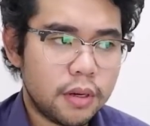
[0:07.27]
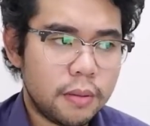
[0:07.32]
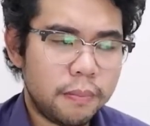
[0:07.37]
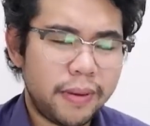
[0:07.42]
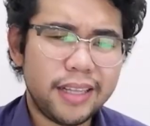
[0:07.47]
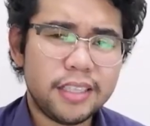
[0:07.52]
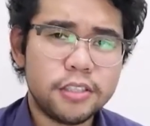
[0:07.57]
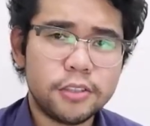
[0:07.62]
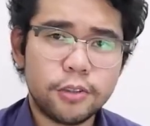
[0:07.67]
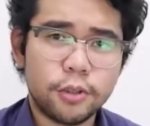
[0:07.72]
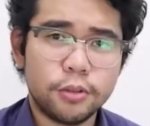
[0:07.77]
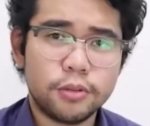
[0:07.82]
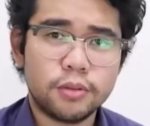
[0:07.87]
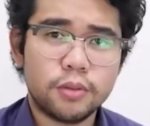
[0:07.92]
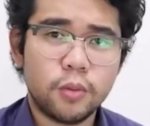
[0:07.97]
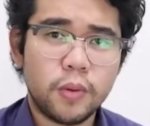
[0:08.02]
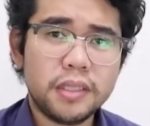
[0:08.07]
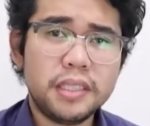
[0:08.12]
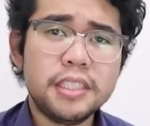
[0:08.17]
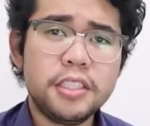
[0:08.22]

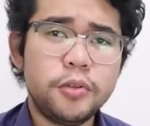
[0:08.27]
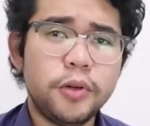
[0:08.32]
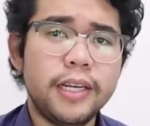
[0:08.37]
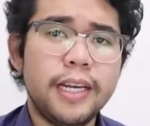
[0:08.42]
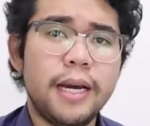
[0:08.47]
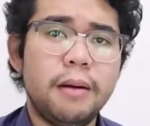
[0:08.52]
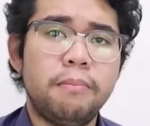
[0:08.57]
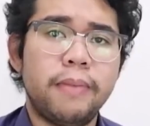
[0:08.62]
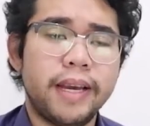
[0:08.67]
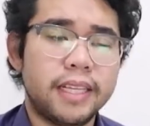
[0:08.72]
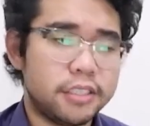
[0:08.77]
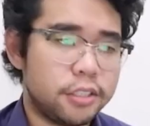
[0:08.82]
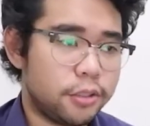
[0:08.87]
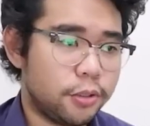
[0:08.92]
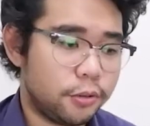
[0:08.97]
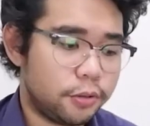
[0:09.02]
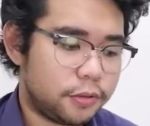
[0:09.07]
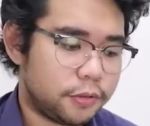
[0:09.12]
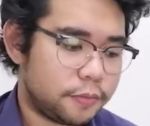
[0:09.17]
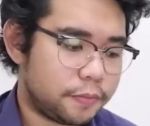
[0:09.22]
Milestone, what is really a
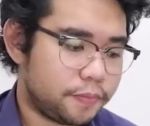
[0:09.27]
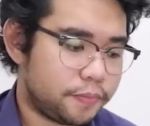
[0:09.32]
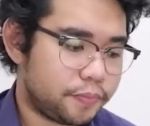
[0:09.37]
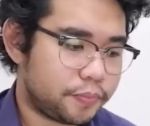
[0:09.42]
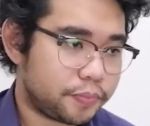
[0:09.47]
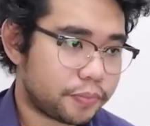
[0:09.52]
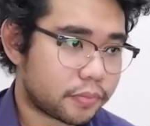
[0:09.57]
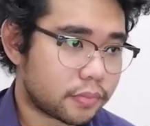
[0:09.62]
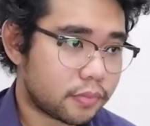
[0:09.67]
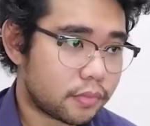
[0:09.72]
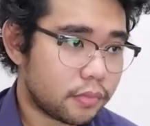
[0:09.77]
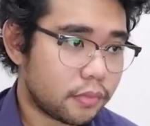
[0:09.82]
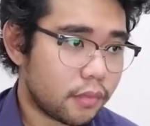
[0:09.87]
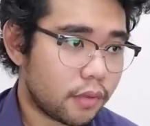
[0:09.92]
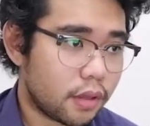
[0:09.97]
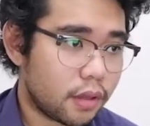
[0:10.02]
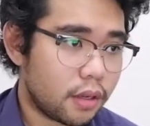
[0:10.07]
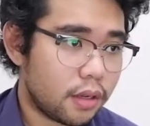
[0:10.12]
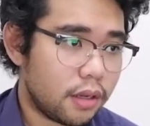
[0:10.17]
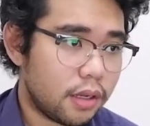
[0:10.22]
milestone?
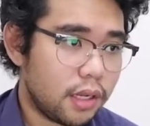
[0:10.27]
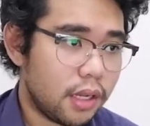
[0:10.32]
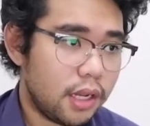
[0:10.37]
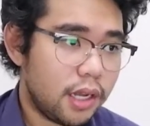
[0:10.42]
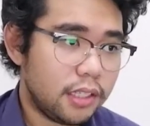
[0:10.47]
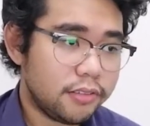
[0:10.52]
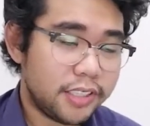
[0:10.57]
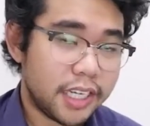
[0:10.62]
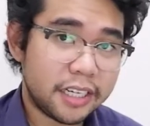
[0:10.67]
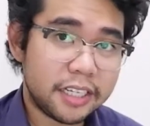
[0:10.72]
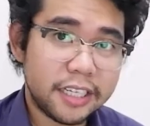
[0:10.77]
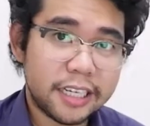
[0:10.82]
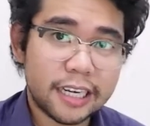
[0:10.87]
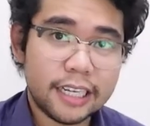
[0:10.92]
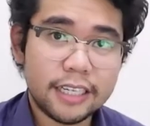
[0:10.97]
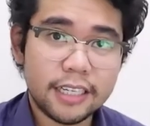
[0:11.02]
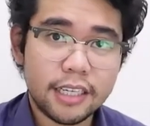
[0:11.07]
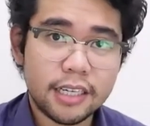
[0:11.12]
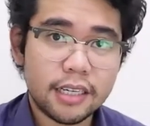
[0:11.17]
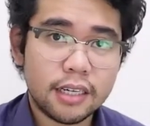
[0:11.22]

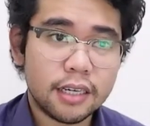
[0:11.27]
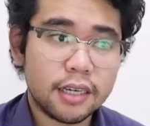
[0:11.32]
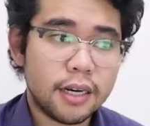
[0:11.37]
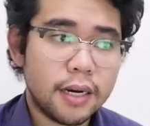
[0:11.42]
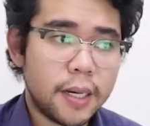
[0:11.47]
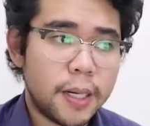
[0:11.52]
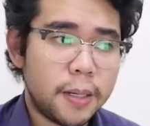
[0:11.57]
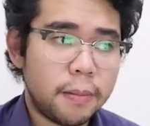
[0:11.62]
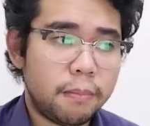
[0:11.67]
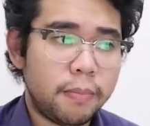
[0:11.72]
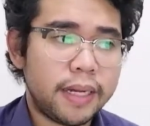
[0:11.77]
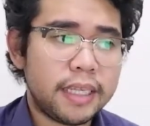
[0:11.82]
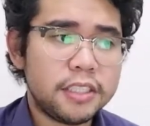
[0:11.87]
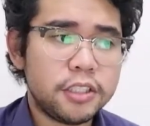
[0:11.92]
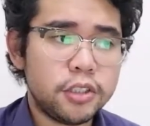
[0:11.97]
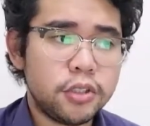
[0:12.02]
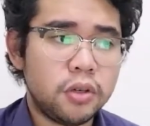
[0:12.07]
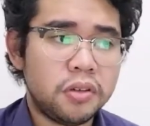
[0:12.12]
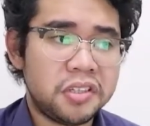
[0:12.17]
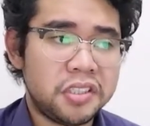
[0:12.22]
Technically,
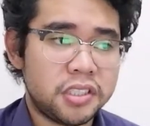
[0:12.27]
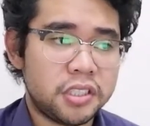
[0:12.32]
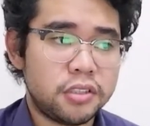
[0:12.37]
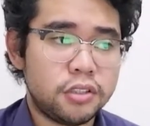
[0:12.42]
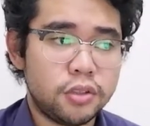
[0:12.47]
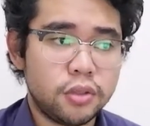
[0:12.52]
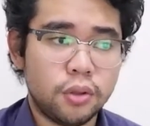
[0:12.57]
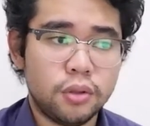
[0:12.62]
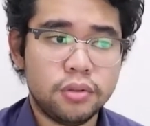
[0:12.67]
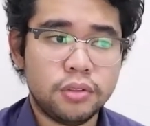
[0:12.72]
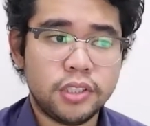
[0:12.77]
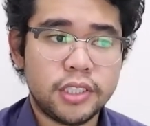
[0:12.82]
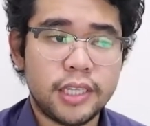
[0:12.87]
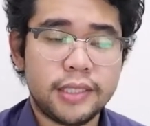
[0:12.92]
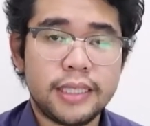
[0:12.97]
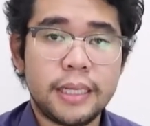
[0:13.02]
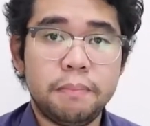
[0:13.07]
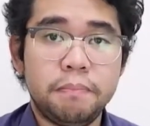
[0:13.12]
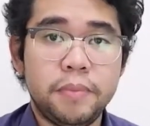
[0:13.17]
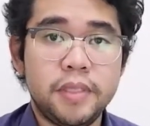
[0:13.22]
milestone is a stone
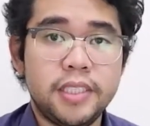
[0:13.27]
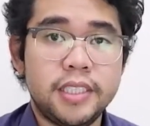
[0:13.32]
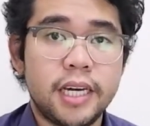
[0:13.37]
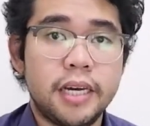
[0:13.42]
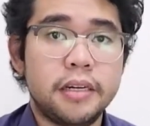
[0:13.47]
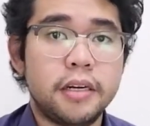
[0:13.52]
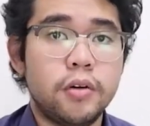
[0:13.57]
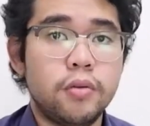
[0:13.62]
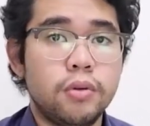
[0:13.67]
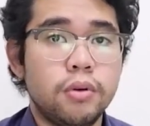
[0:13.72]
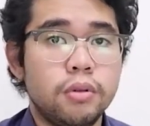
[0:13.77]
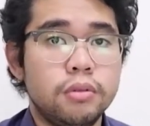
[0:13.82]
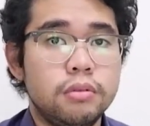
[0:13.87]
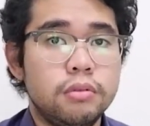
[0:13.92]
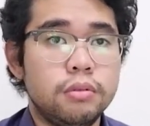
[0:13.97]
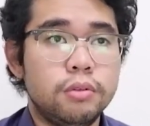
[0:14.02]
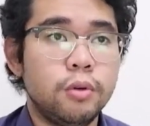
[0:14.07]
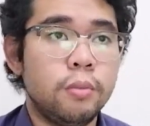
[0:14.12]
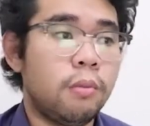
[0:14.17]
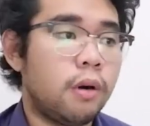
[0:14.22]
set up beside a road
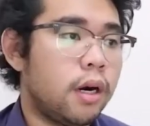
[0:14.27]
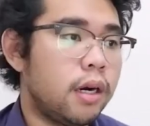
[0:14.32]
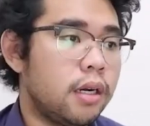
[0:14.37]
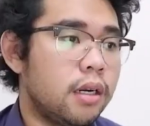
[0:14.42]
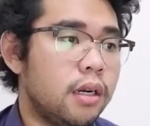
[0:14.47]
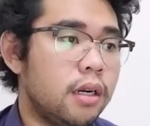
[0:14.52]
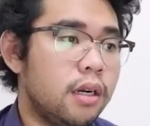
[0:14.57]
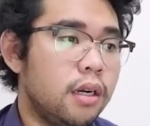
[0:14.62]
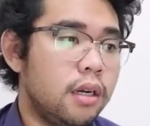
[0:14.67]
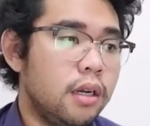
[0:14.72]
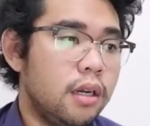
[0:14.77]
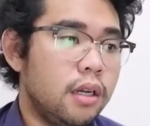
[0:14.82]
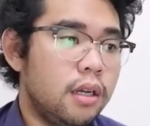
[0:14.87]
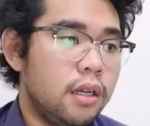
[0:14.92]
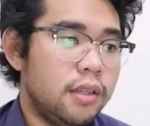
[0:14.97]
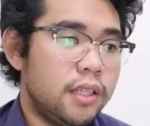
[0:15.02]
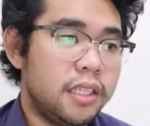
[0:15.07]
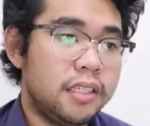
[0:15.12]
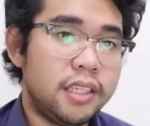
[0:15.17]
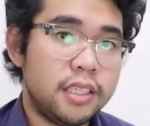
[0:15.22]
to mark
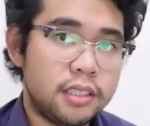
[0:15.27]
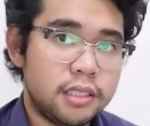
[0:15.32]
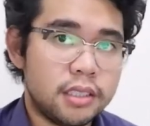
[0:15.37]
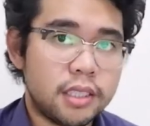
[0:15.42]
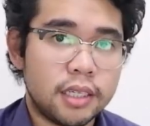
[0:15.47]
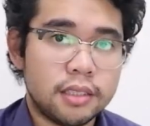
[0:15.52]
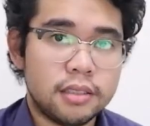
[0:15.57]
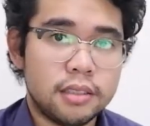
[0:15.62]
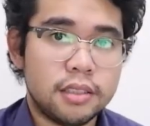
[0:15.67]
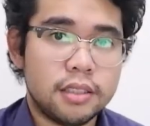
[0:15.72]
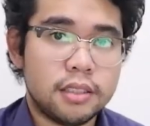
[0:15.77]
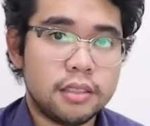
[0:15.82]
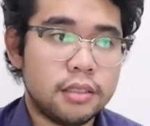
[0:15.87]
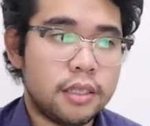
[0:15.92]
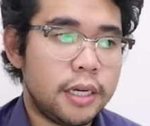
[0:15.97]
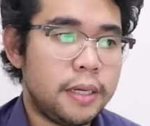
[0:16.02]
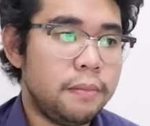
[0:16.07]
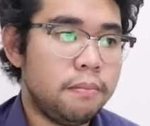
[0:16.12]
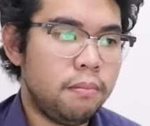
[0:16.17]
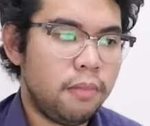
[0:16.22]
the distance
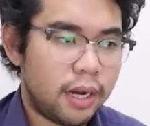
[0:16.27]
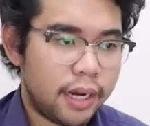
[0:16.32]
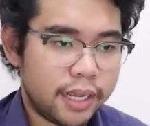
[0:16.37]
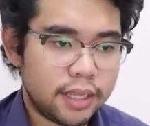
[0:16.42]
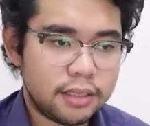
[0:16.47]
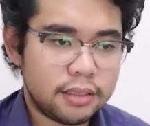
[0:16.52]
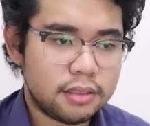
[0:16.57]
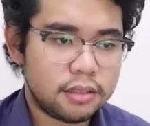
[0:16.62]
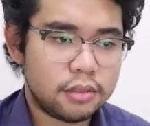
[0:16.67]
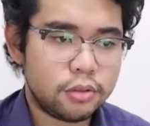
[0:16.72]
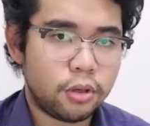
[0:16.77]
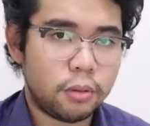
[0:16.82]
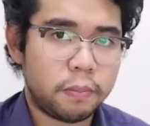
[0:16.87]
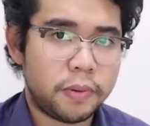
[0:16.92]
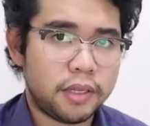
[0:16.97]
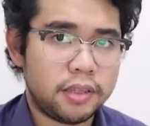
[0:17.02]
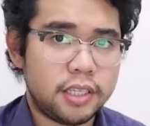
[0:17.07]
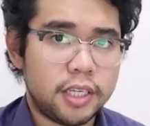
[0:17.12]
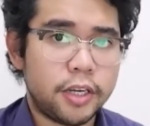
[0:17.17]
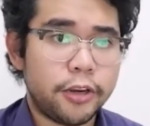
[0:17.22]
in miles to a
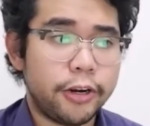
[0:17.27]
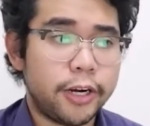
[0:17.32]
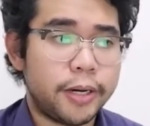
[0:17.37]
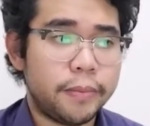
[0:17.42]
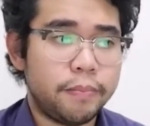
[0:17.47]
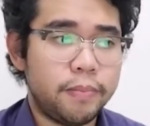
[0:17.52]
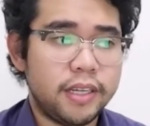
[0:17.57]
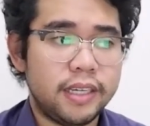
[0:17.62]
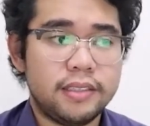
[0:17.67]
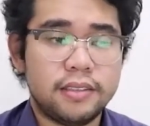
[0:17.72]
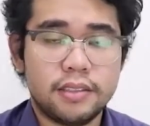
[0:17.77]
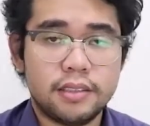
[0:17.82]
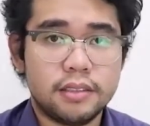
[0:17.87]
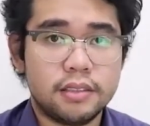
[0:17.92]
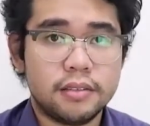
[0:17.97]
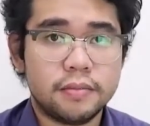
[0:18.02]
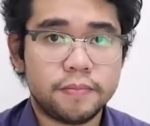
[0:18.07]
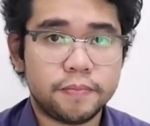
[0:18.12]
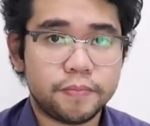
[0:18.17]
particular place.